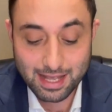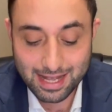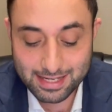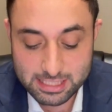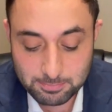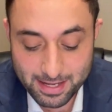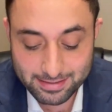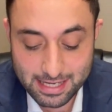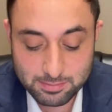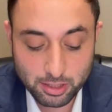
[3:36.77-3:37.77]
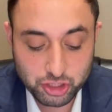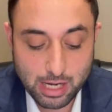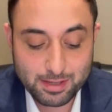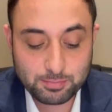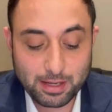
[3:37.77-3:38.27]
And he spent as much
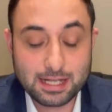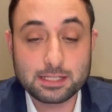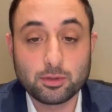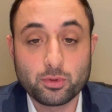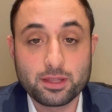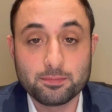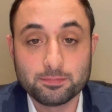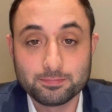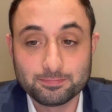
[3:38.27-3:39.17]
time as possible with him.